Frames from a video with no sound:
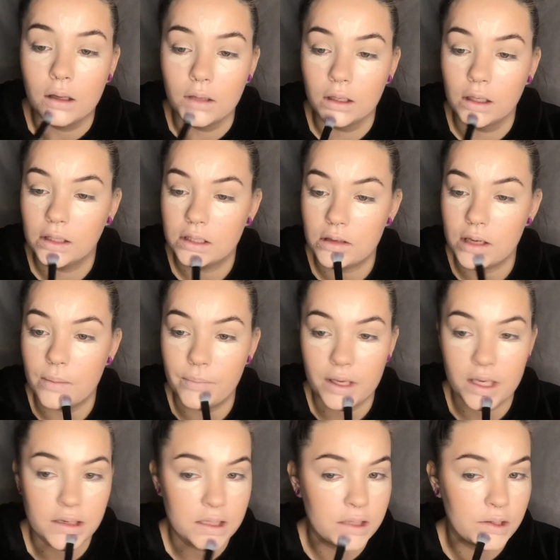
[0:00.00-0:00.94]
So I'm
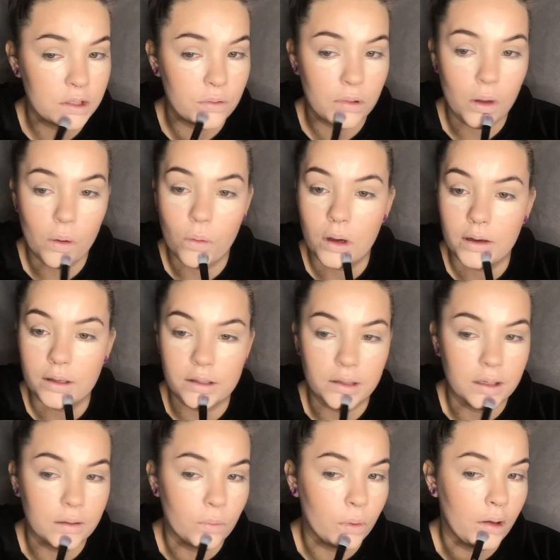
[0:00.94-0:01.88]
basically doing what I did
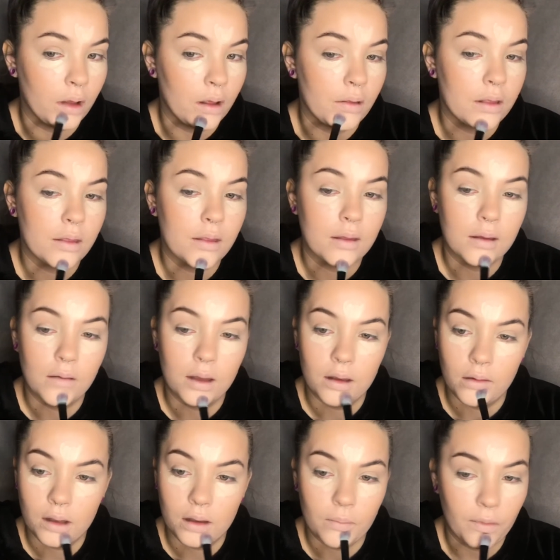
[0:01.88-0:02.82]
with
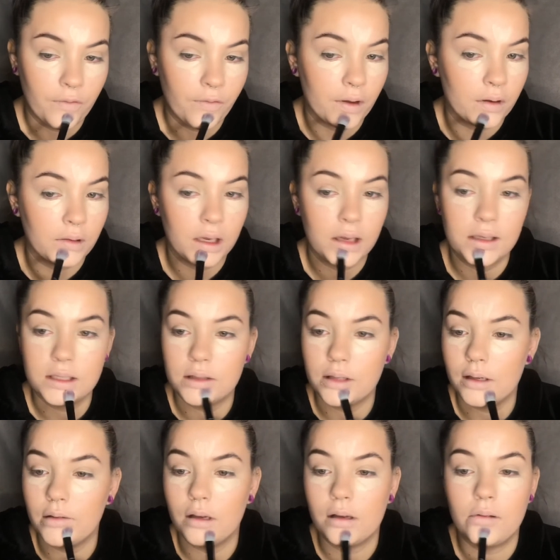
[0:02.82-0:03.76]
the
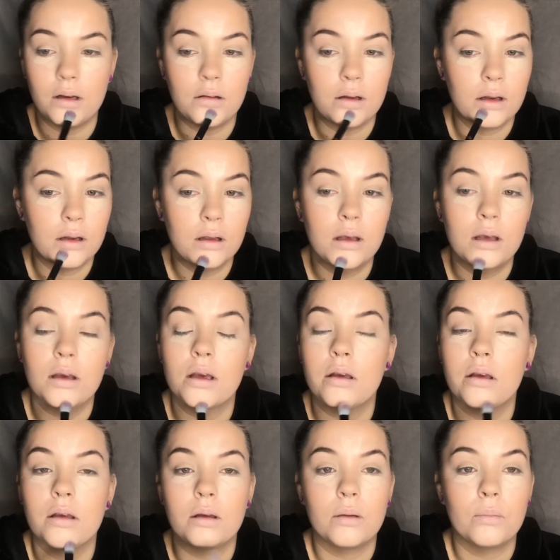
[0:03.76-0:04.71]
foundation,
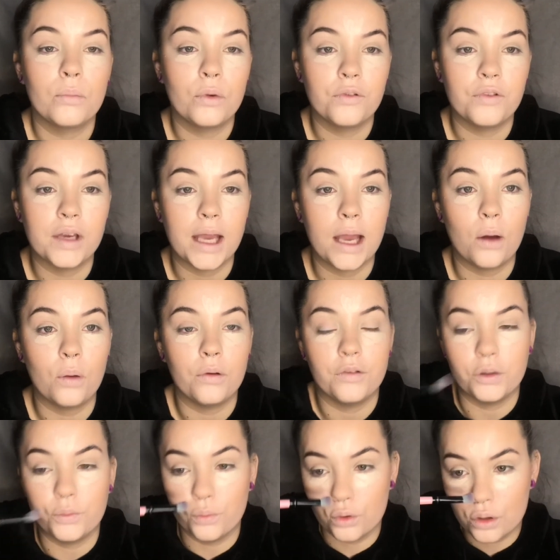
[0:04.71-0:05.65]
buffing out with a
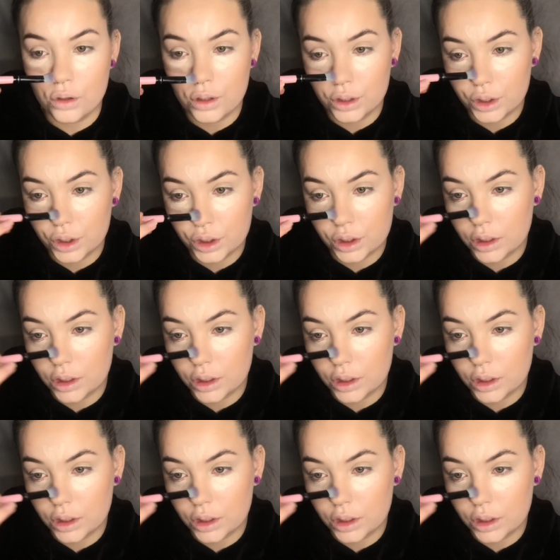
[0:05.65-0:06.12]
brush,